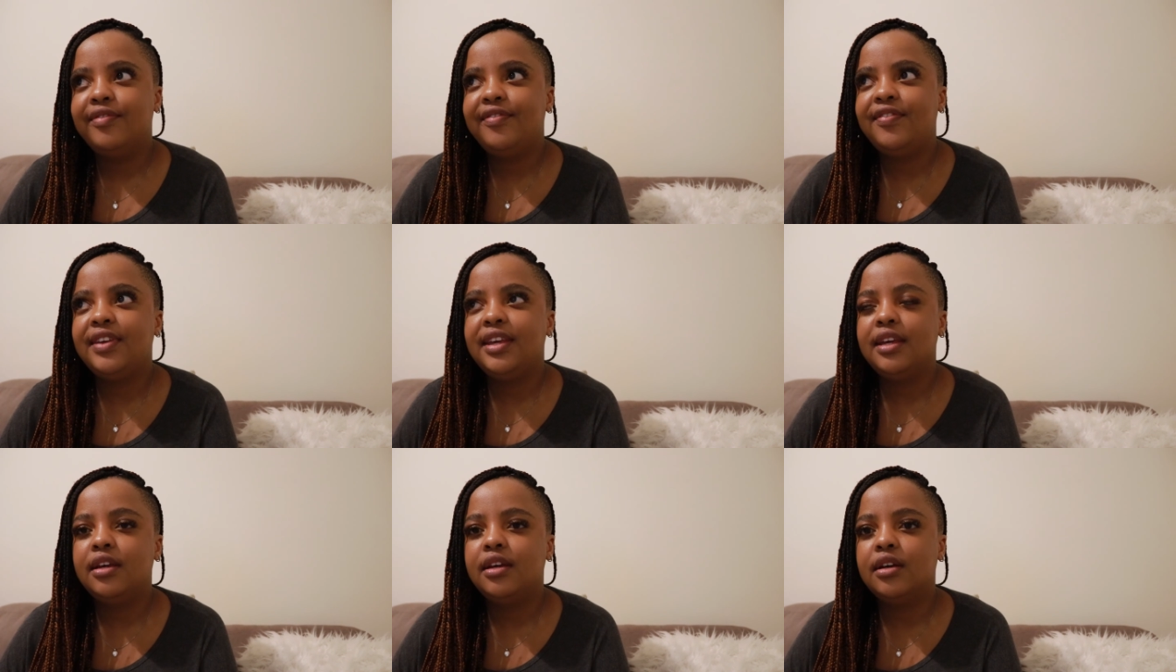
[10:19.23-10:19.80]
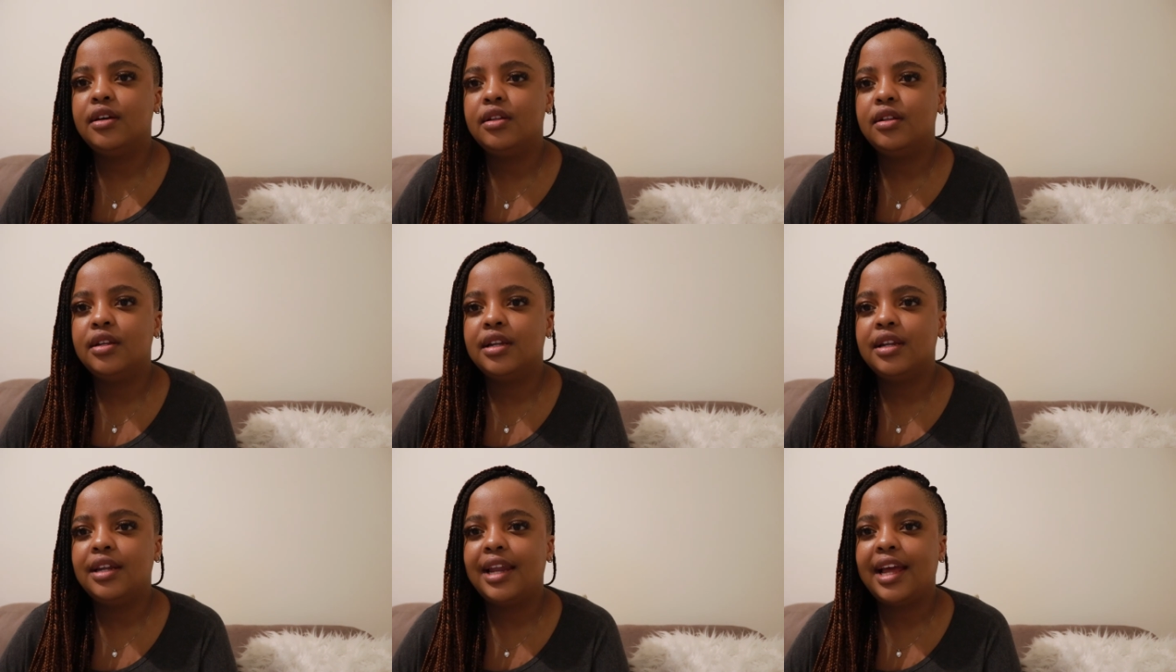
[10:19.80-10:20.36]
feel
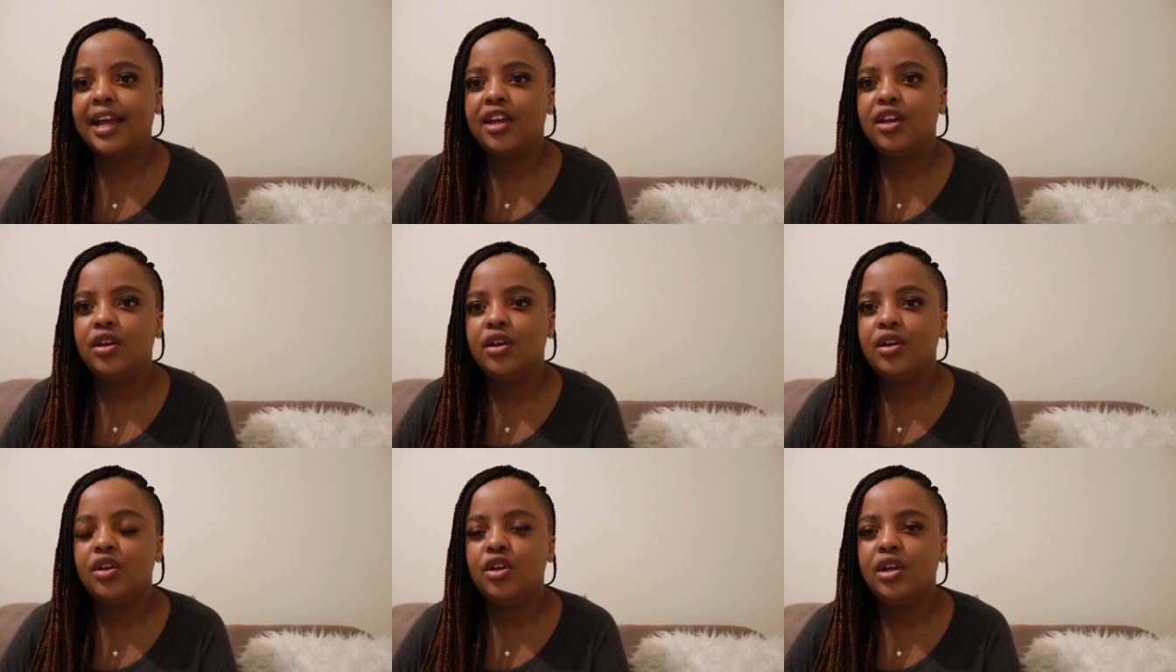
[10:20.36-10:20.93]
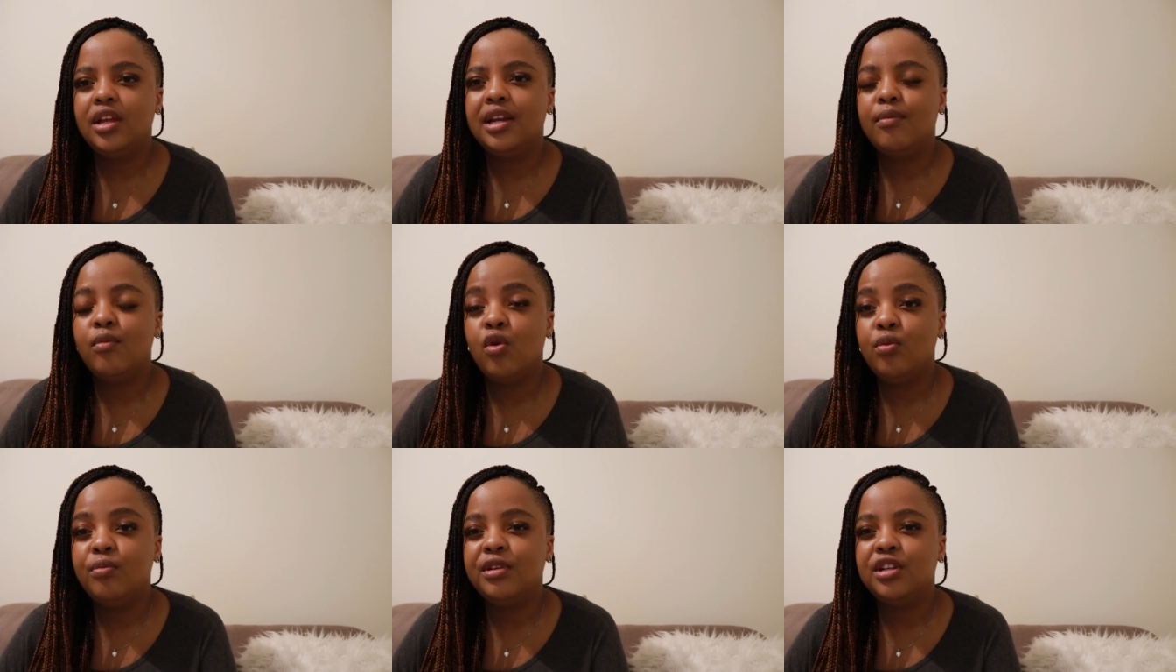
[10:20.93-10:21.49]
like in a
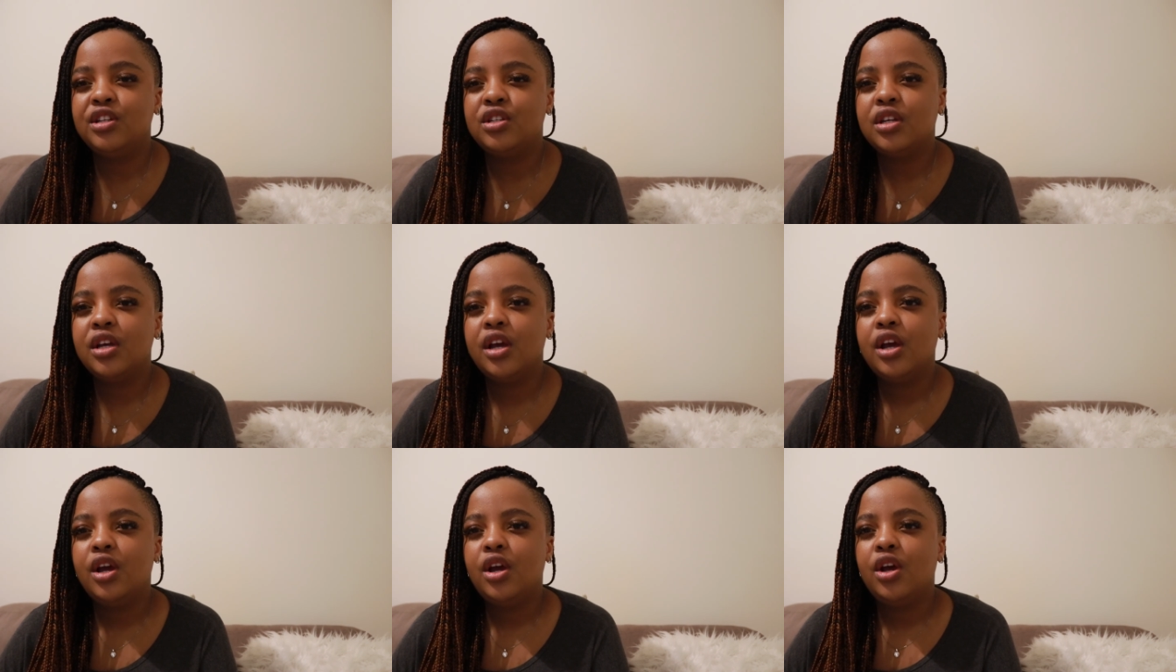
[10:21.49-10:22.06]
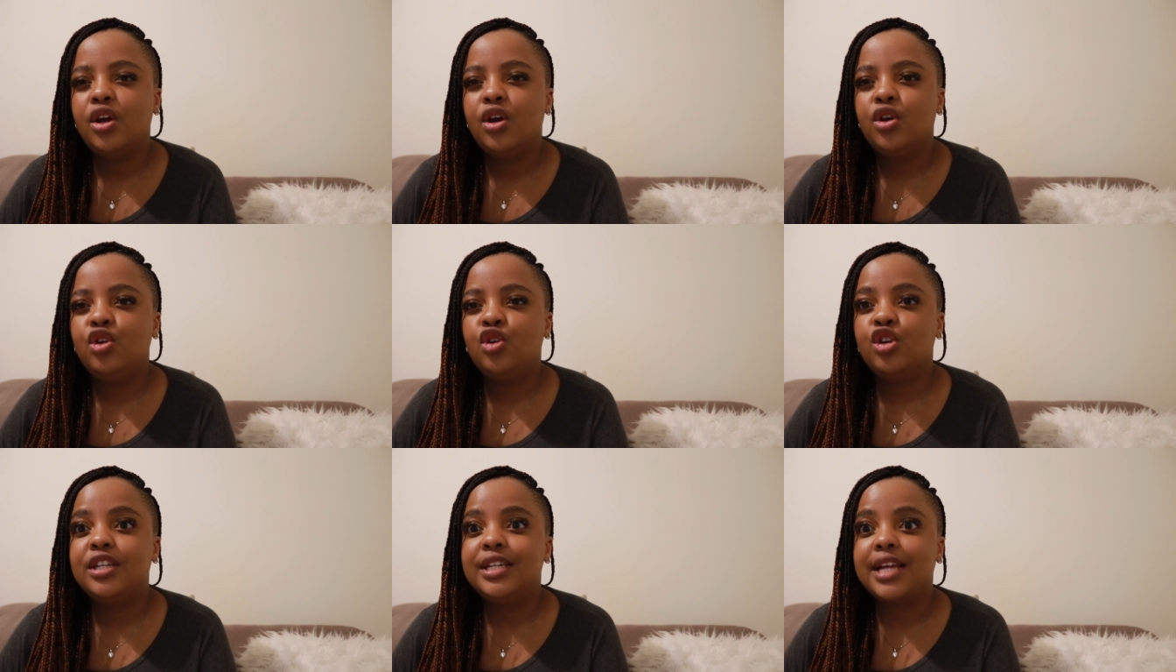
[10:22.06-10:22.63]
moment
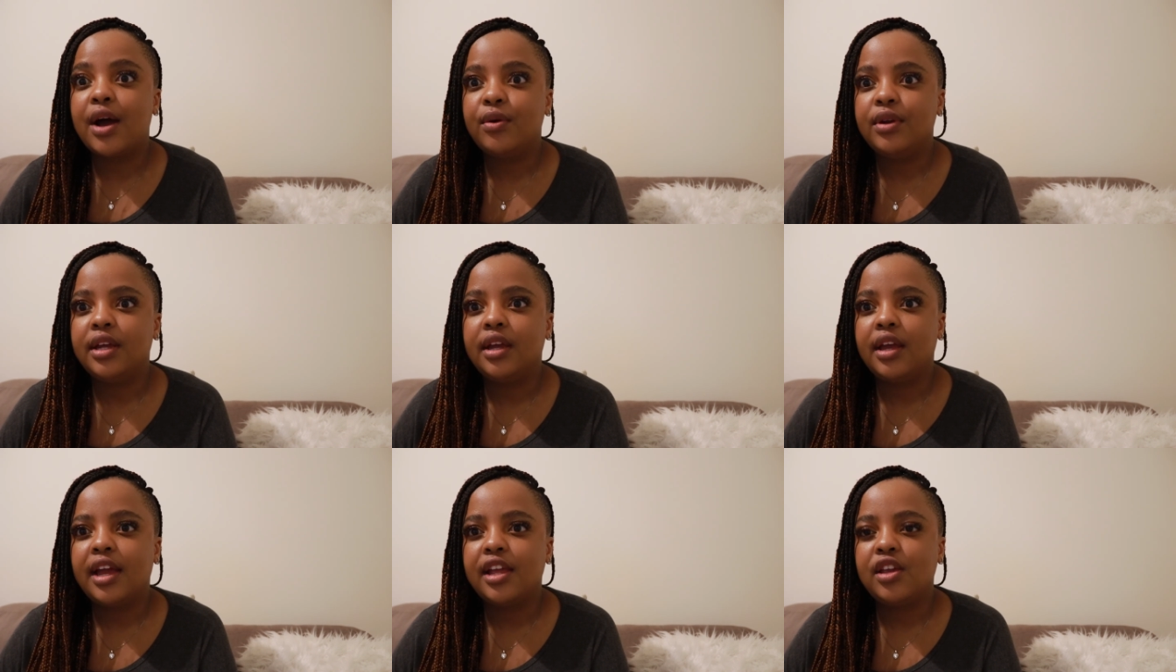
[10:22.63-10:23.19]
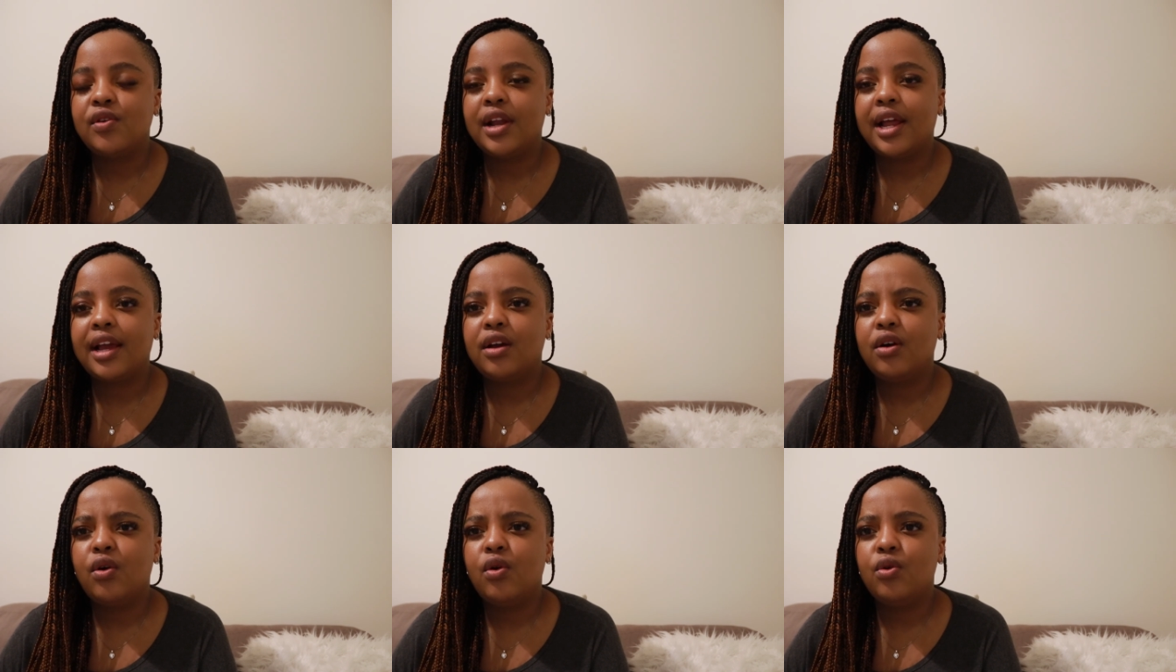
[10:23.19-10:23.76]
you're doubting and you're
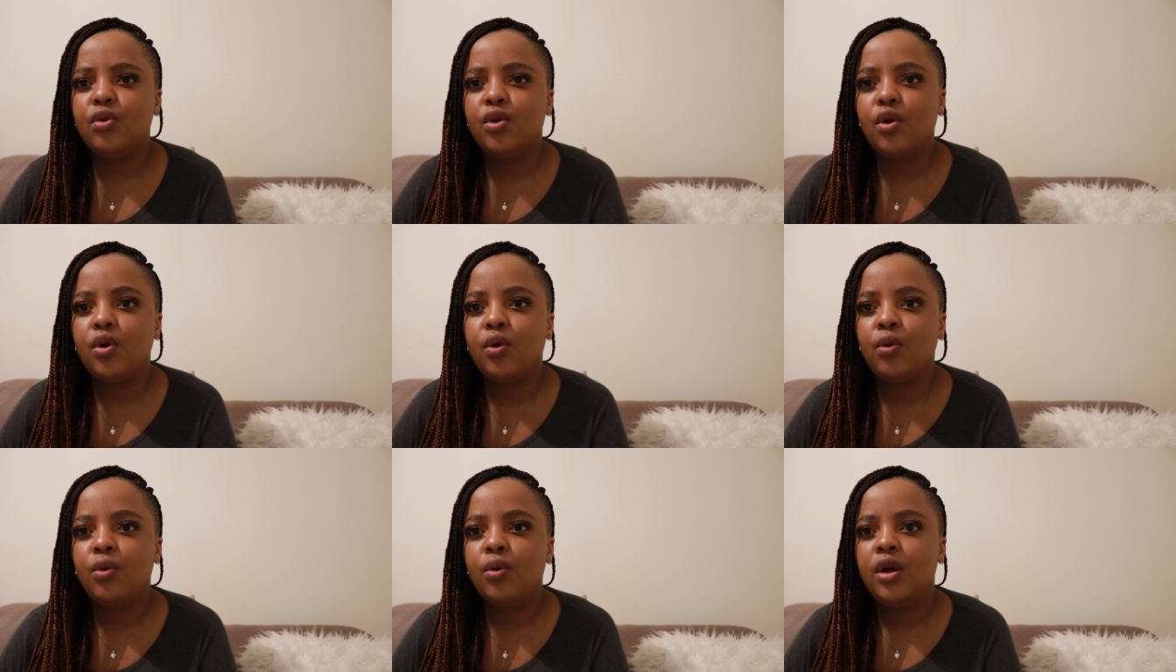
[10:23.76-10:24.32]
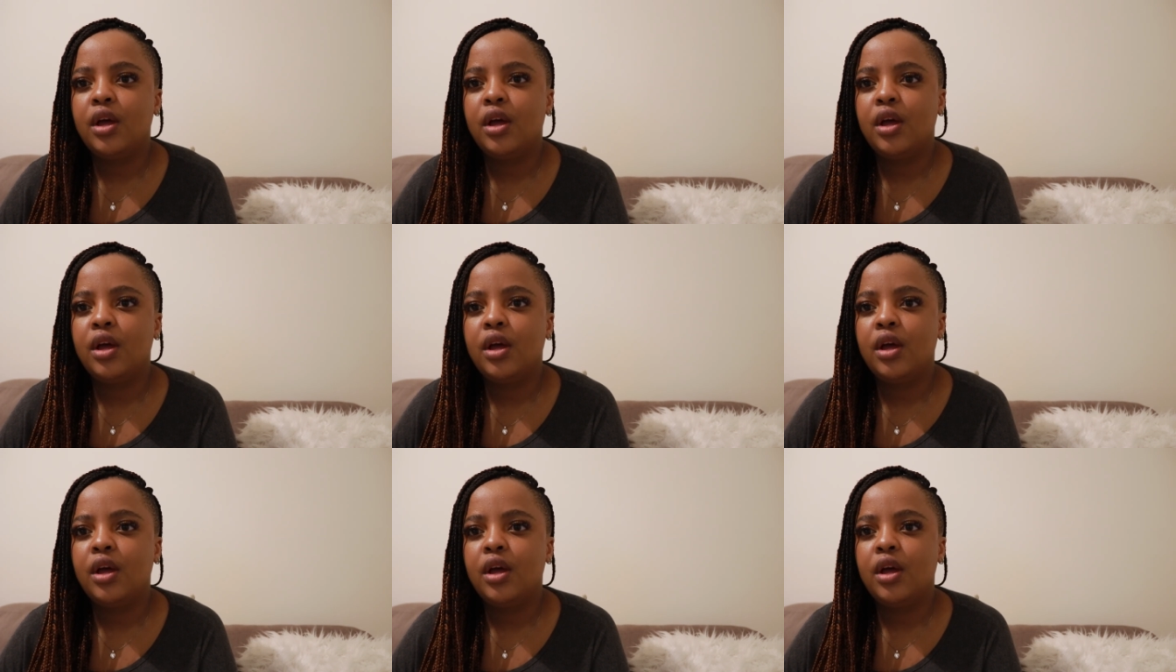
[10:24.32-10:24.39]
like, oh no,